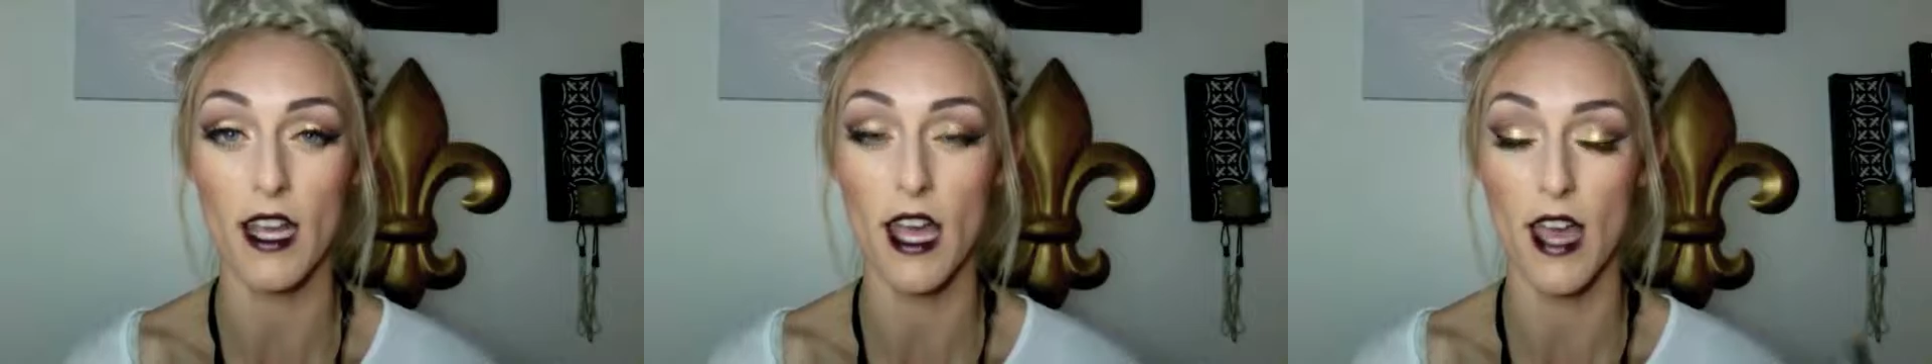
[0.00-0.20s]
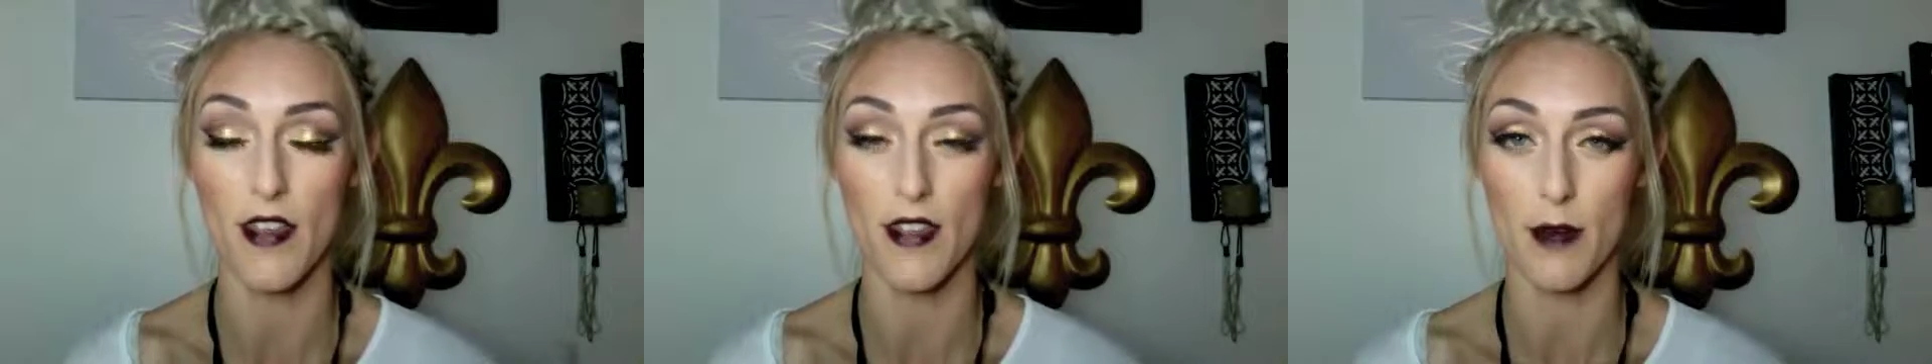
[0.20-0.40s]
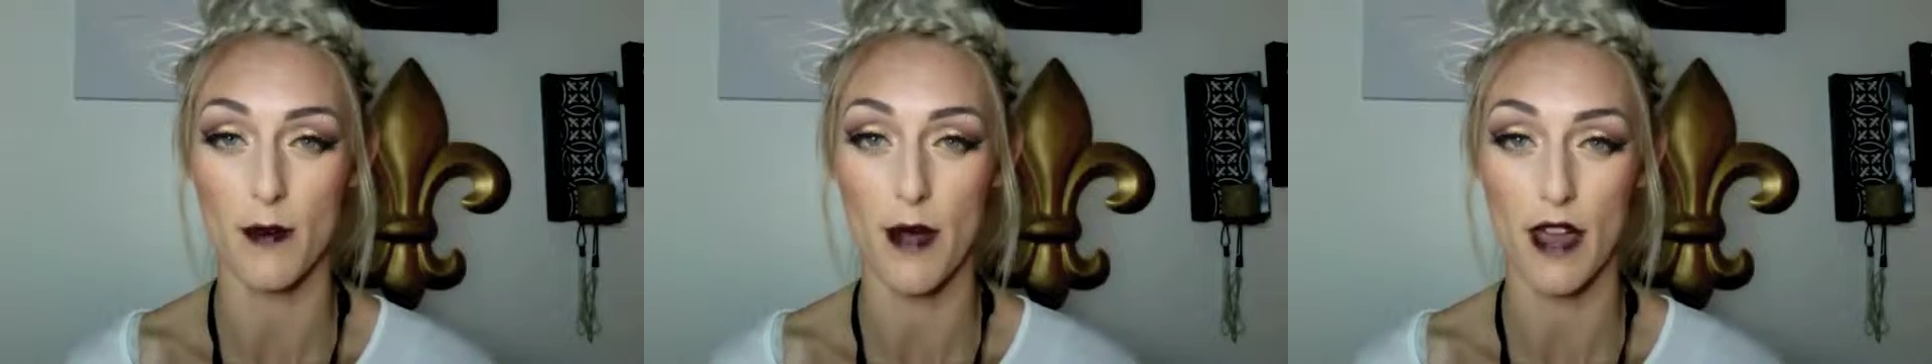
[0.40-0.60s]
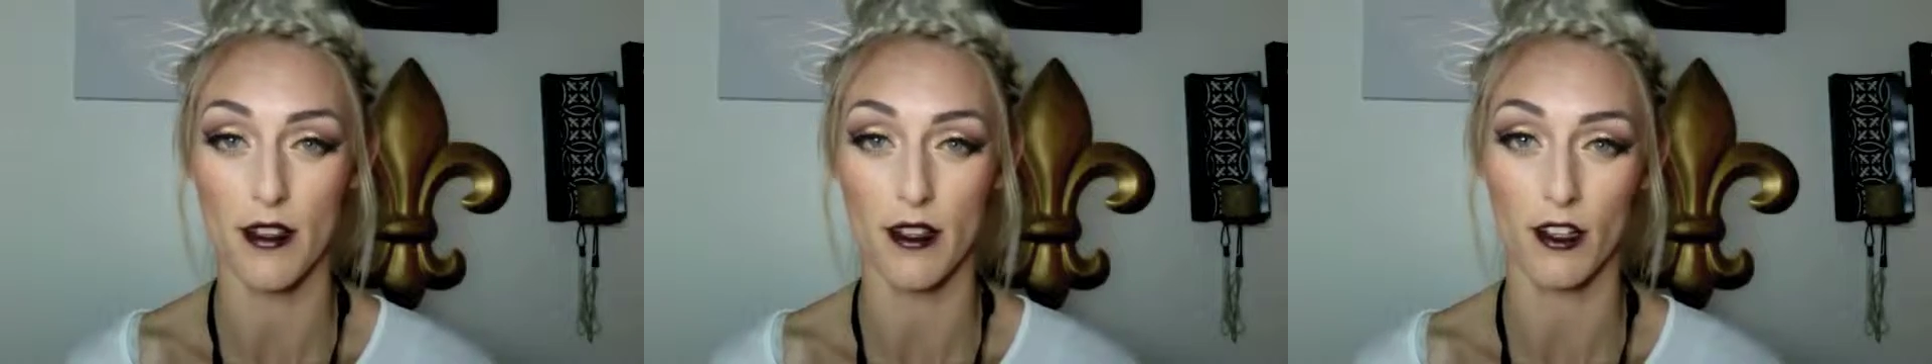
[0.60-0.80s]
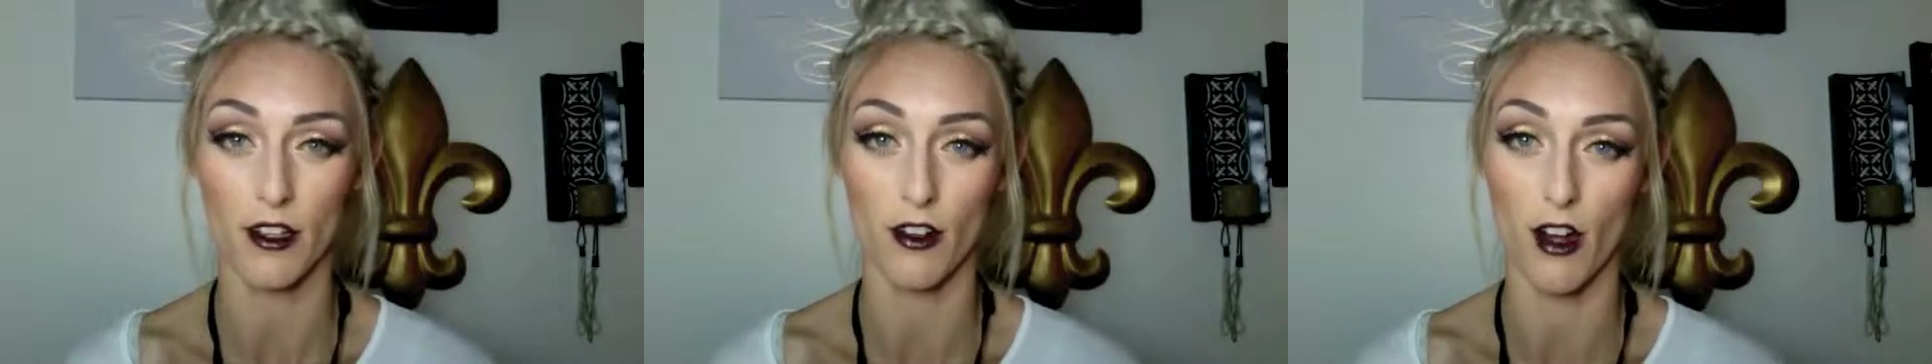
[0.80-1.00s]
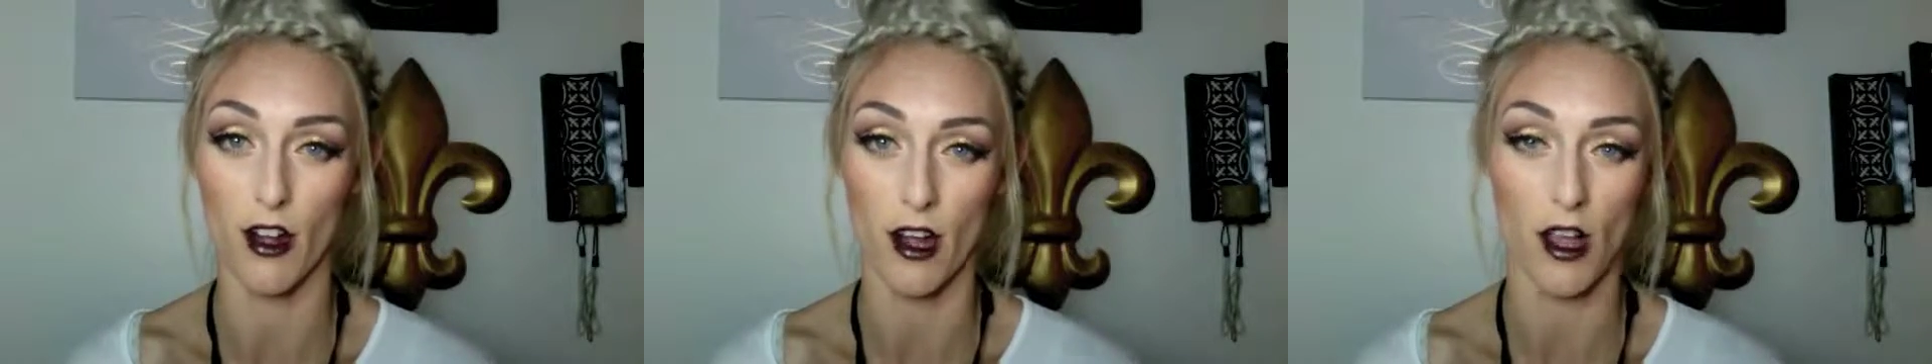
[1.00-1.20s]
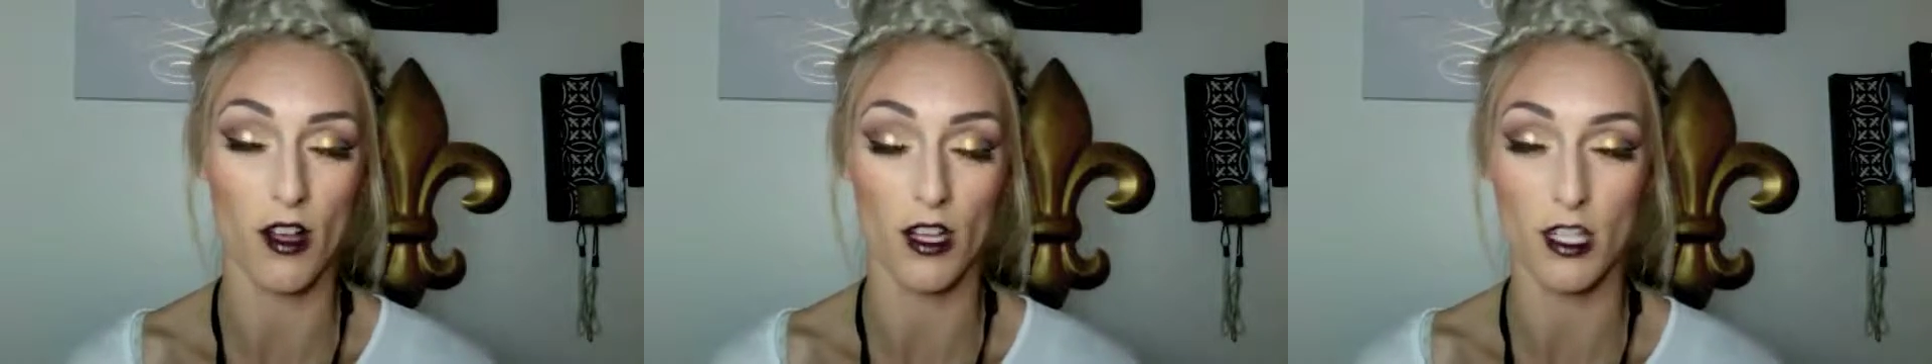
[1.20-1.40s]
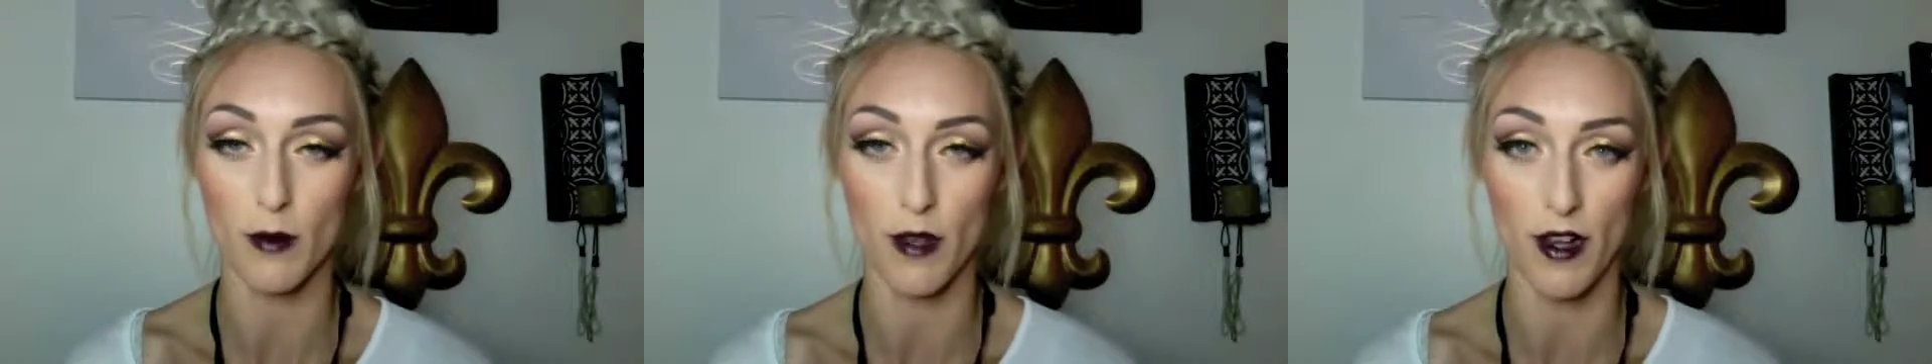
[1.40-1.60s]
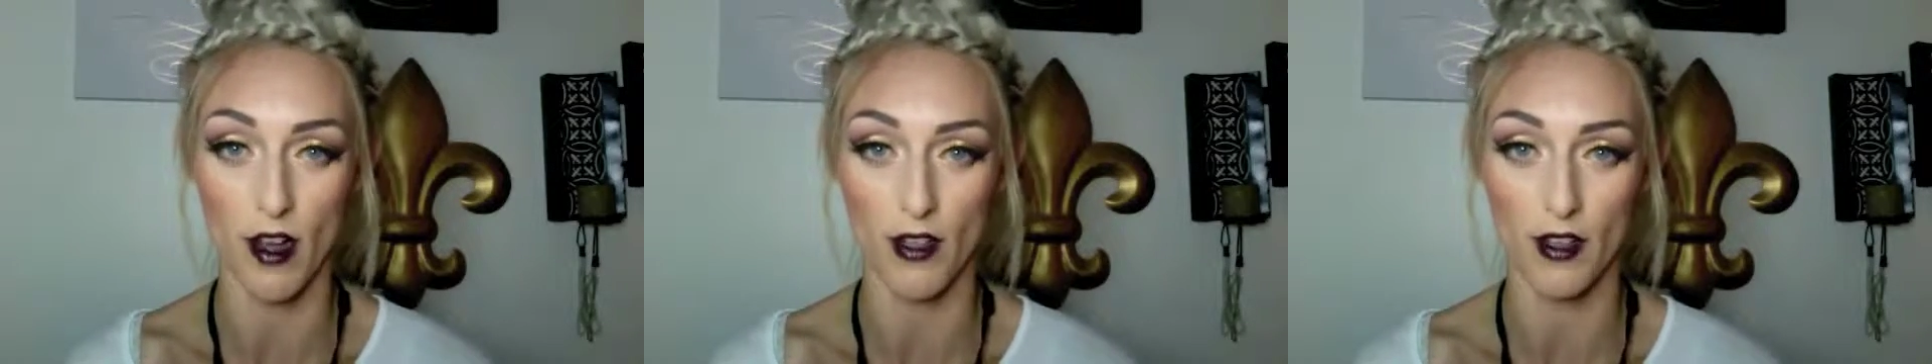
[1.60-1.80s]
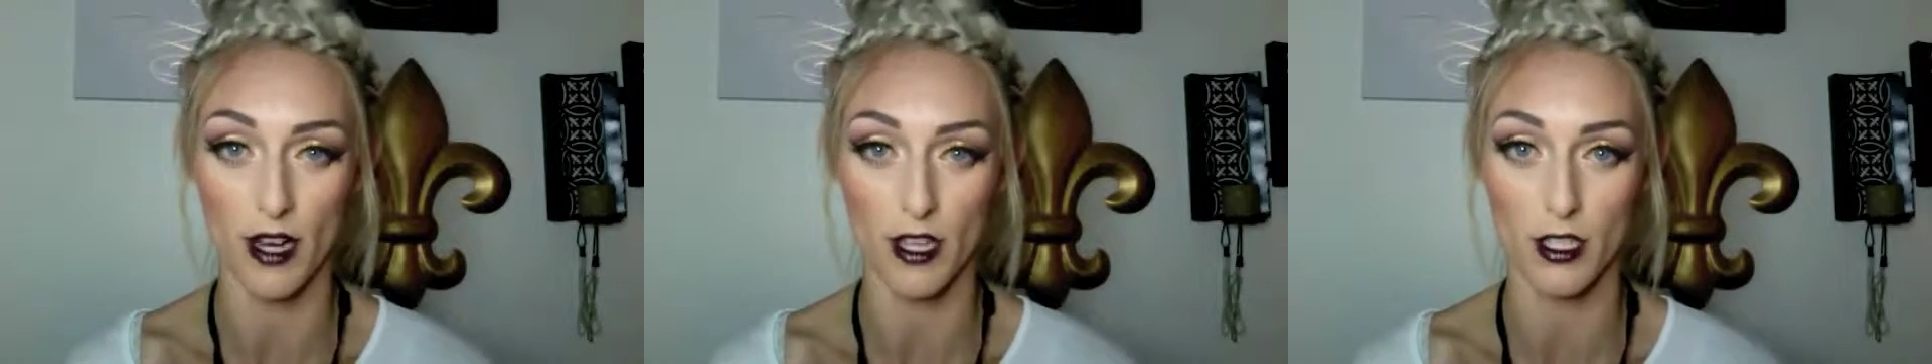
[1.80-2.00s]
and then pat the glitter on. I'll explain it on
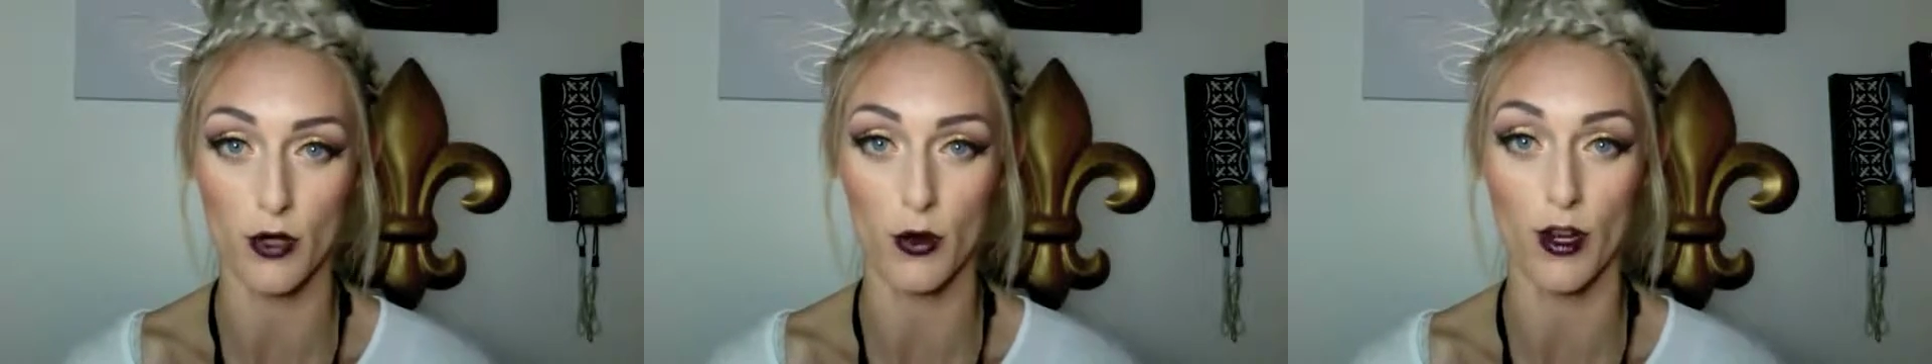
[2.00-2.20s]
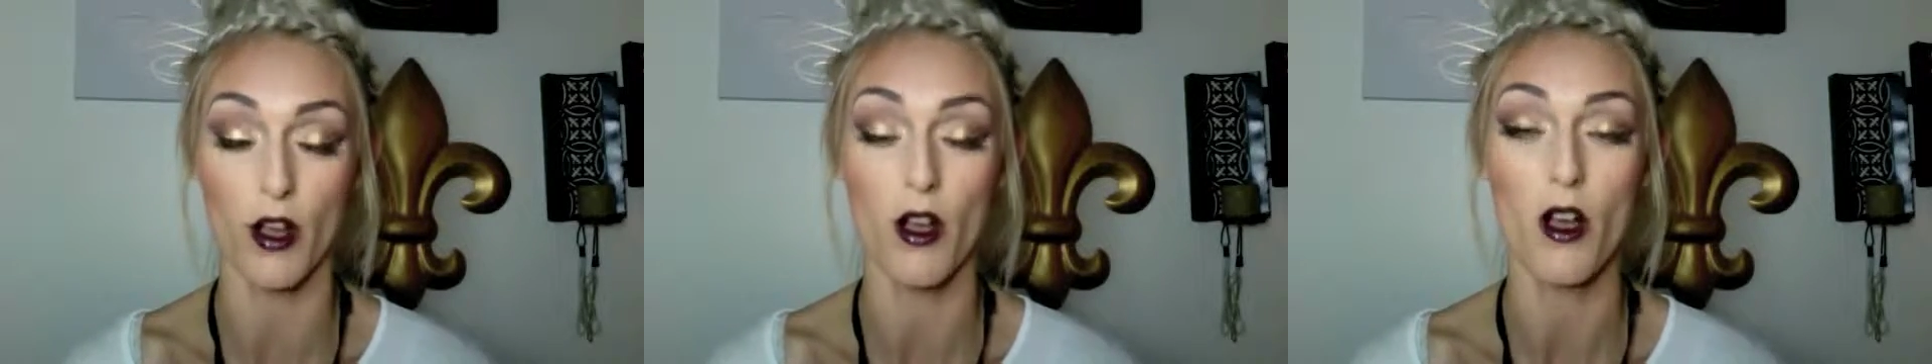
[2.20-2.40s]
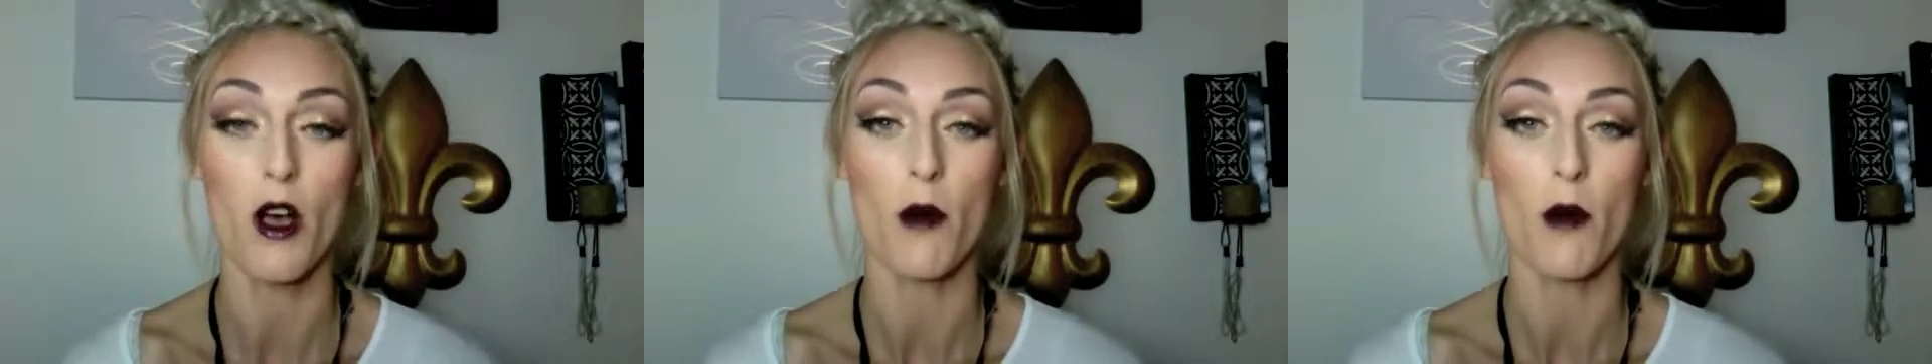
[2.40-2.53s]
the next tutorial.